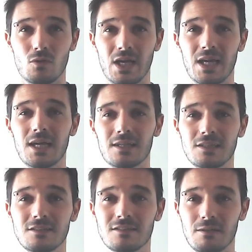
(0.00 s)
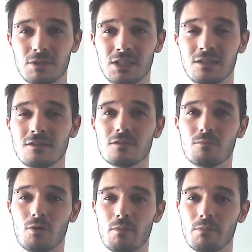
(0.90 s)
Okay, at least that means the
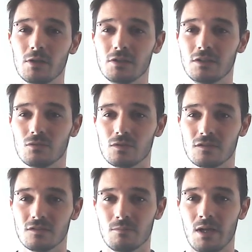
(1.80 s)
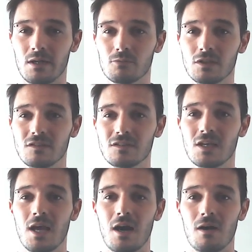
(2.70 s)
probabilities for systematic risk
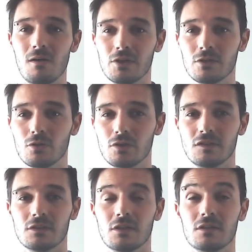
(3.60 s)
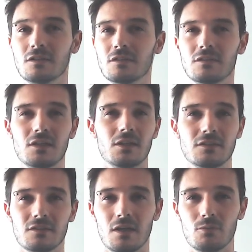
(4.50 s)
are increasing, not necessarily
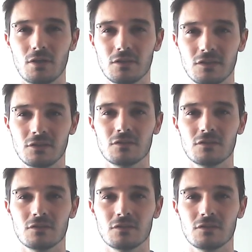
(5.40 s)
skyrocketing.